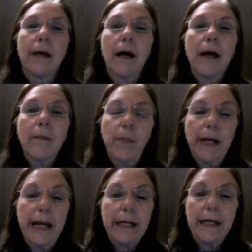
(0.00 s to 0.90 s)
I'm
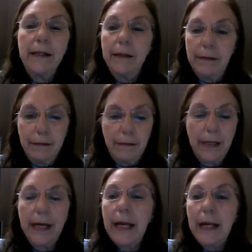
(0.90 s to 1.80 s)
planning
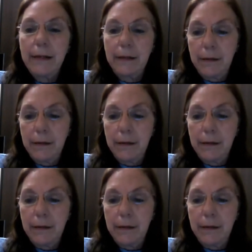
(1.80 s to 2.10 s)
ahead.